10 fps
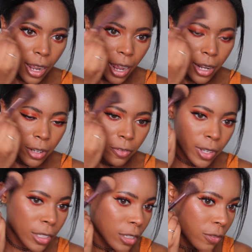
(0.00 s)
at a
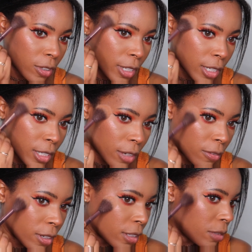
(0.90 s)
festival, I
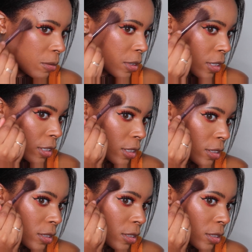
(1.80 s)
definitely would.